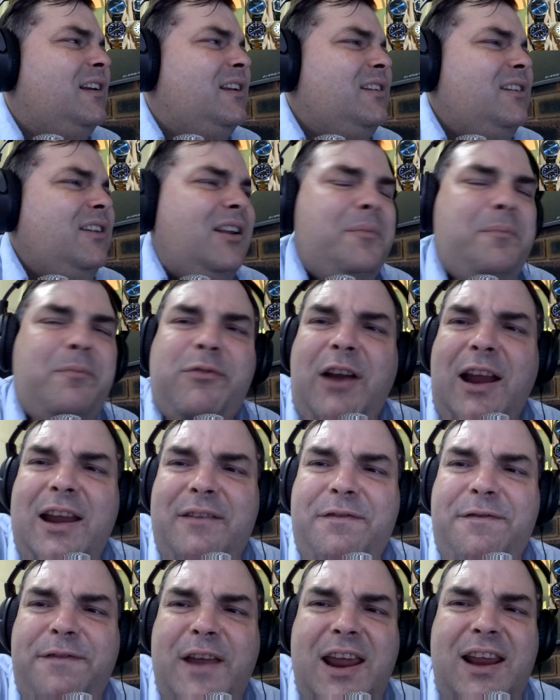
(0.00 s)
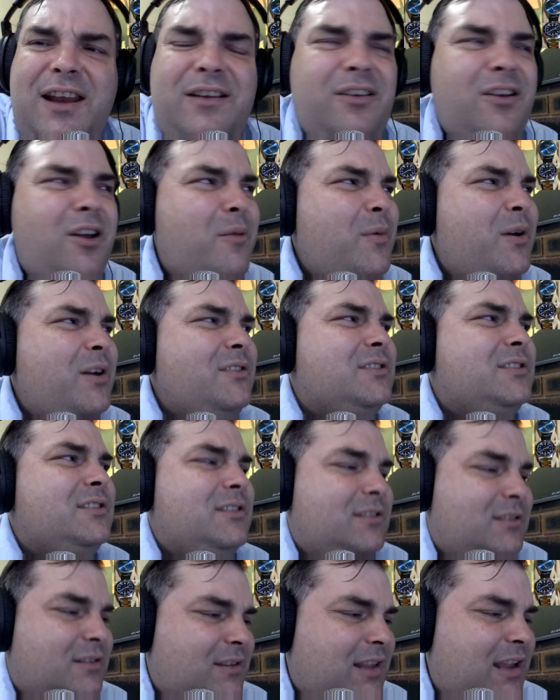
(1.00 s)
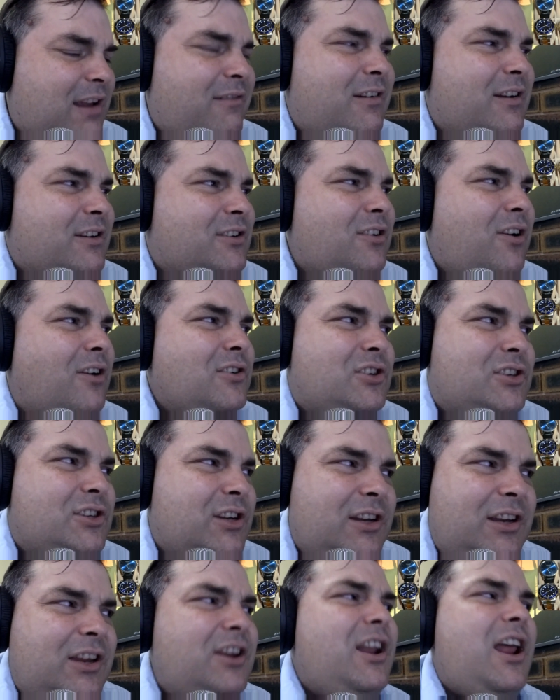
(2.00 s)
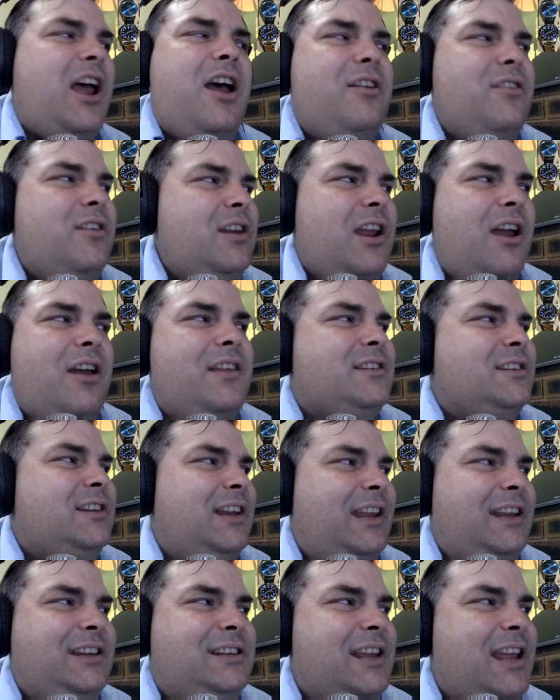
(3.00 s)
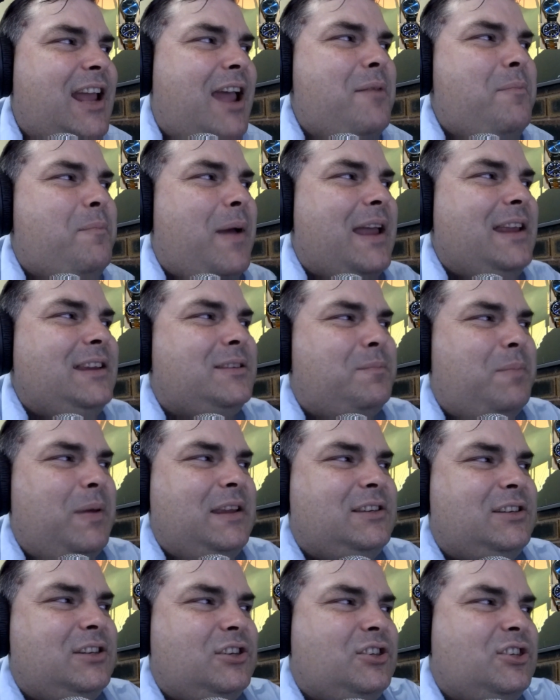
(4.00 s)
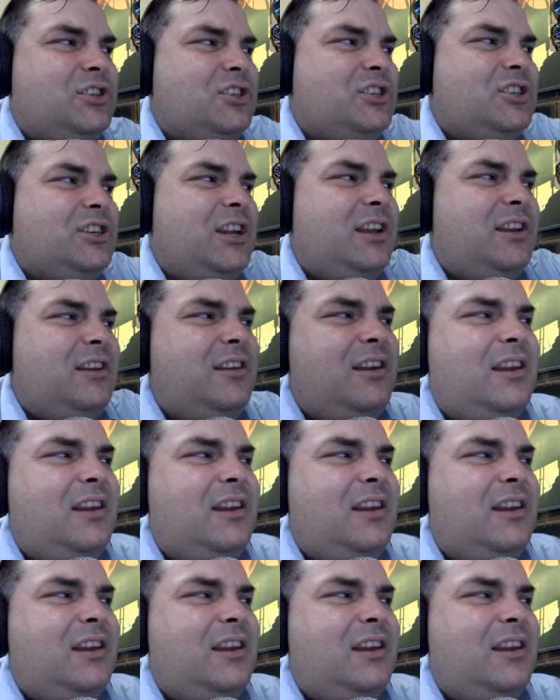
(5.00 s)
a great fan of Nomos. They're a dog shit. You know it's an ETA-based piece of shit.